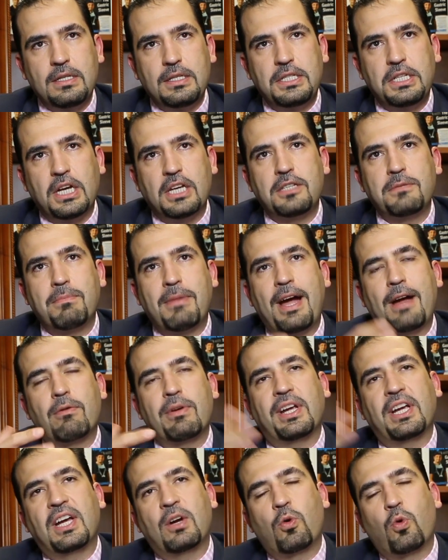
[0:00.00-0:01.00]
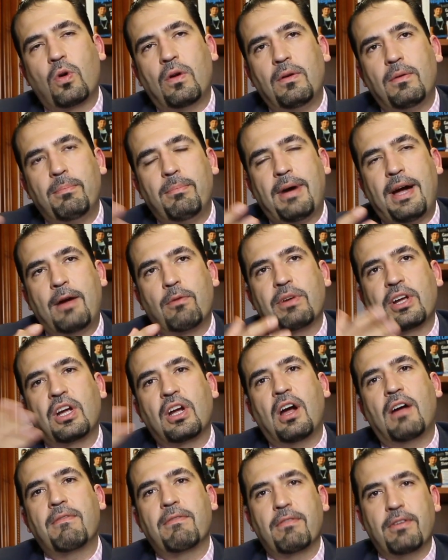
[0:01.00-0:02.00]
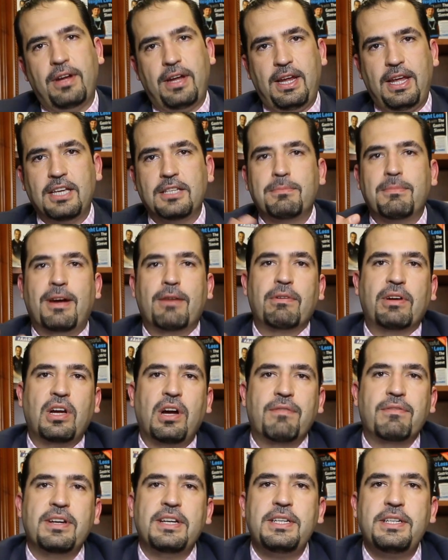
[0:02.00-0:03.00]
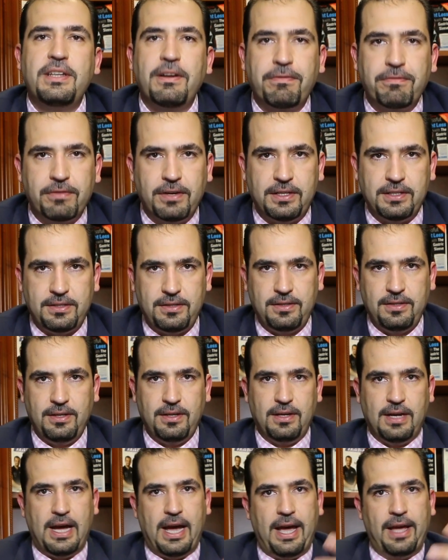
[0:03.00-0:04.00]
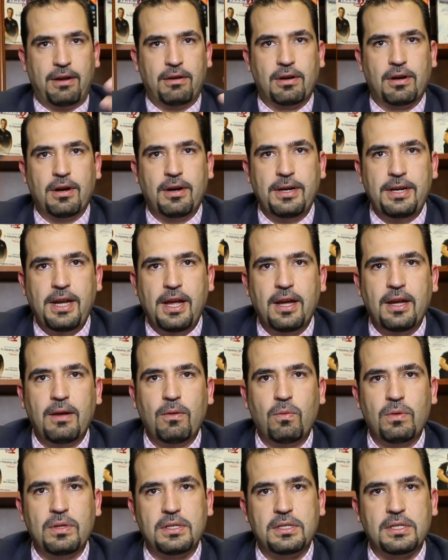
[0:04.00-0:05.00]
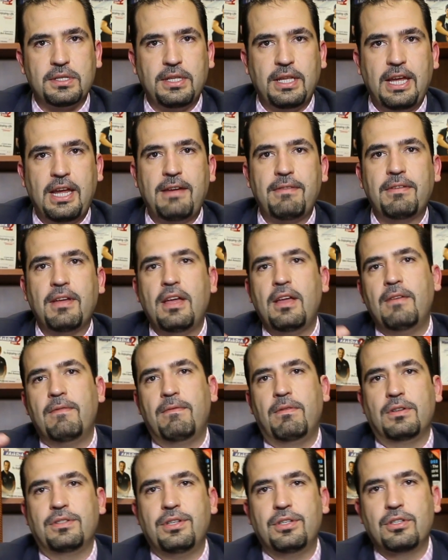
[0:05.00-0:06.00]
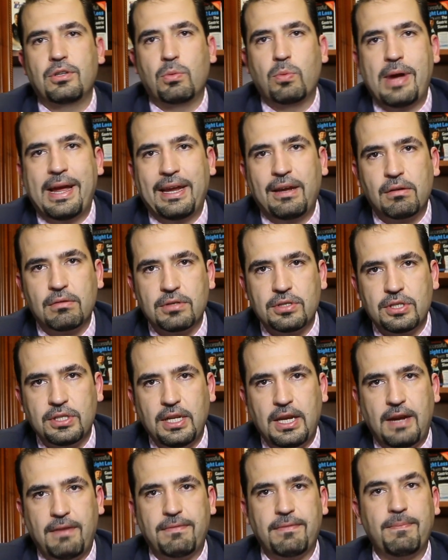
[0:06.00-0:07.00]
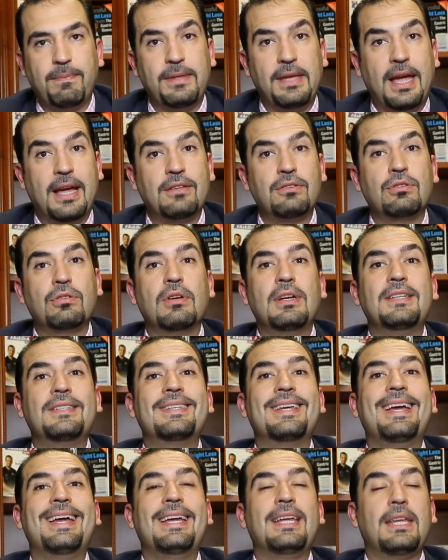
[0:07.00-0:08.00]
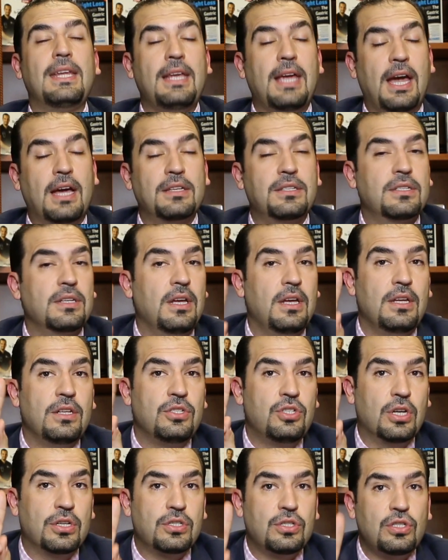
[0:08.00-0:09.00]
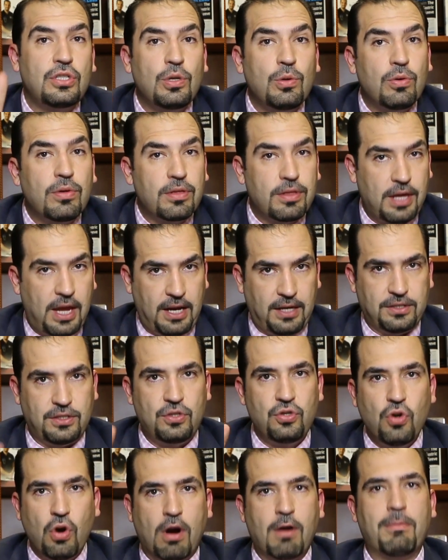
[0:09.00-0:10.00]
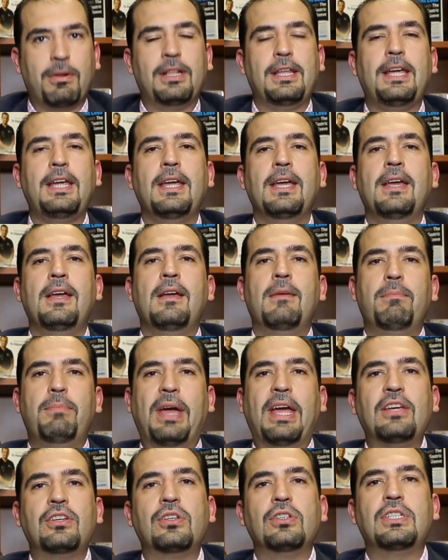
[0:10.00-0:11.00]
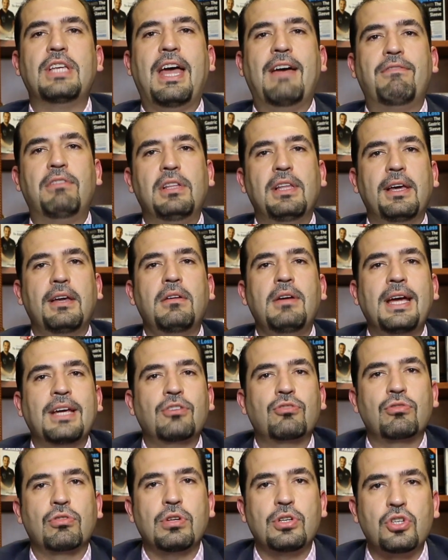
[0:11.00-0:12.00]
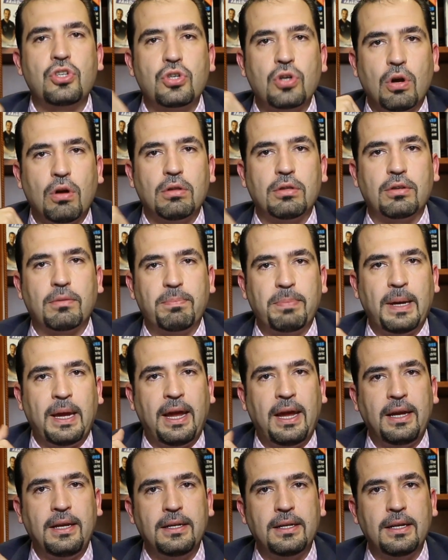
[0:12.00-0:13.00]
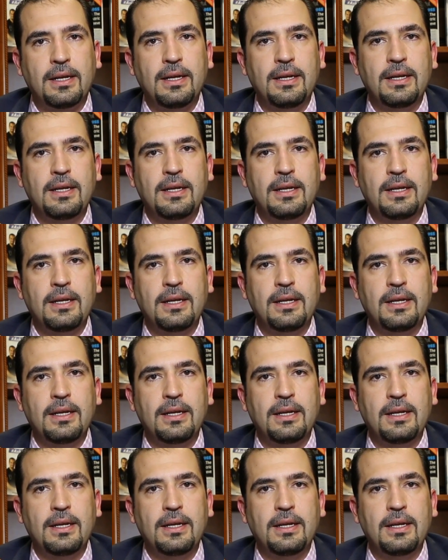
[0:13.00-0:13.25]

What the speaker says: Does my recovery different? Hiatal hernia with a sleeve versus a regular sleeve. The answer is yes, just 2 things. Normally, patients have a little extra shoulder pain